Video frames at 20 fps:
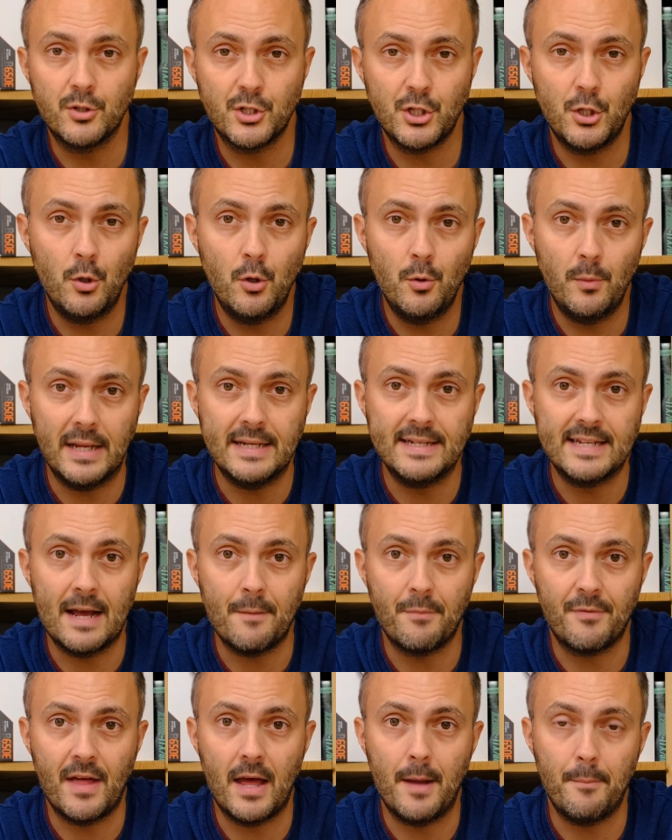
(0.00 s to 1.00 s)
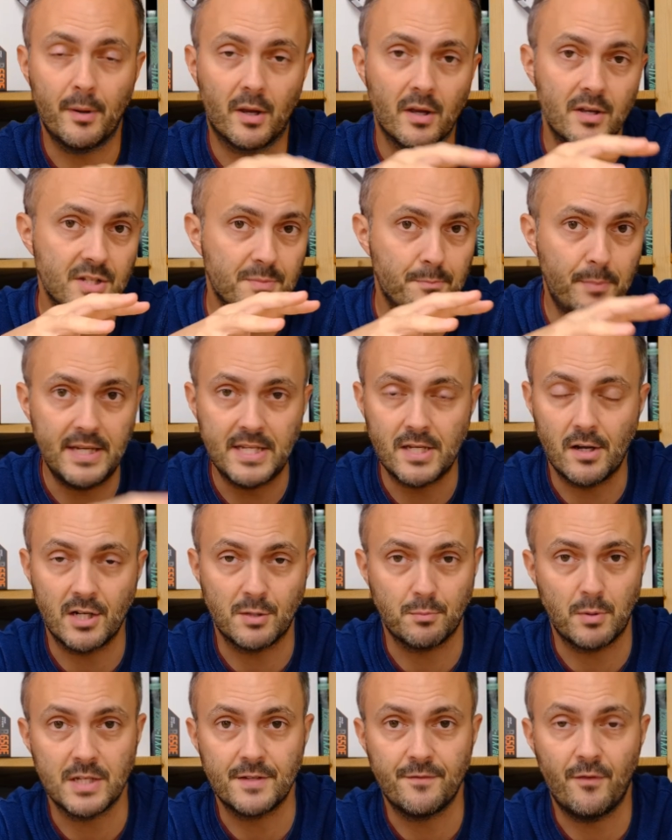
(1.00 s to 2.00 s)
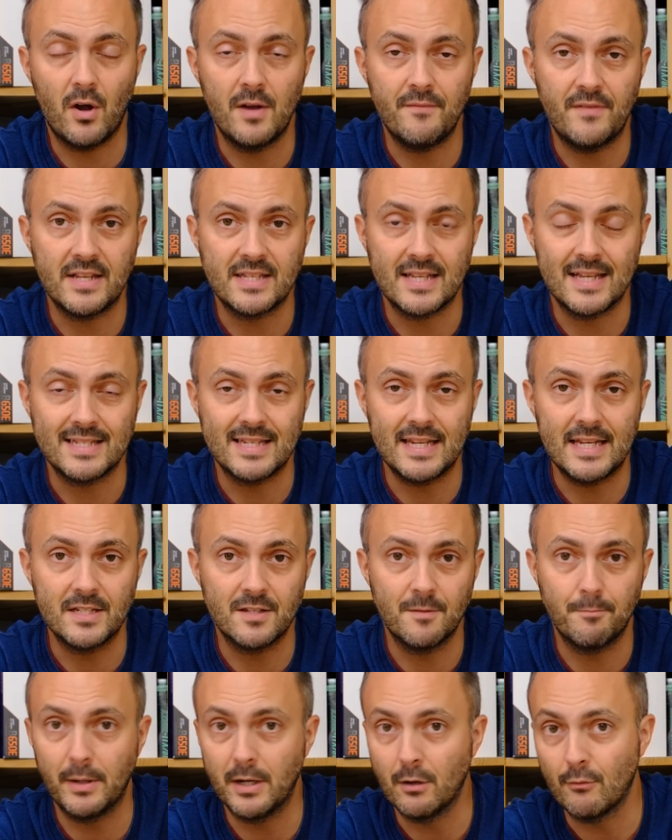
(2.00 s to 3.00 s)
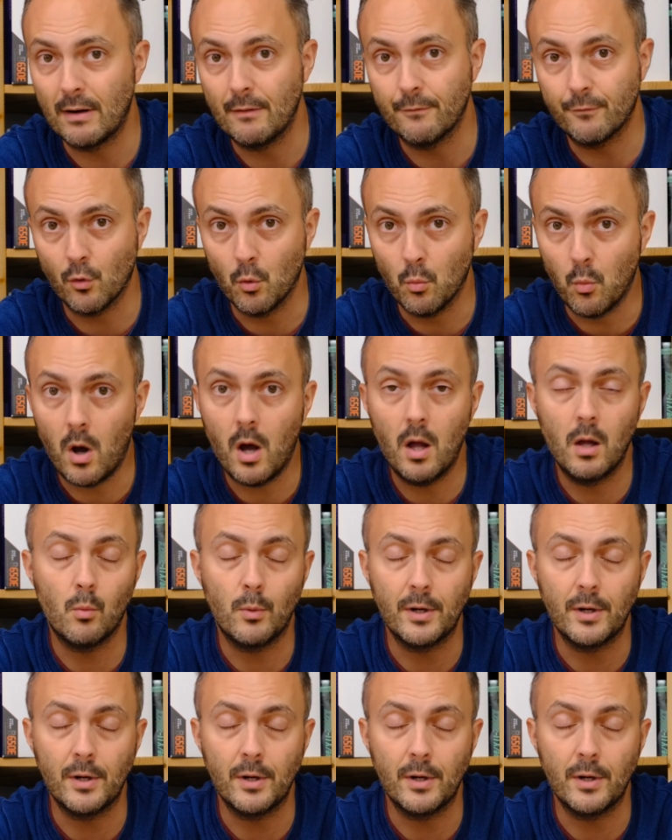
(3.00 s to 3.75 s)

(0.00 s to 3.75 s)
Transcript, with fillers: too in-depth there because PCI Express 5 SSDs have been around for a while.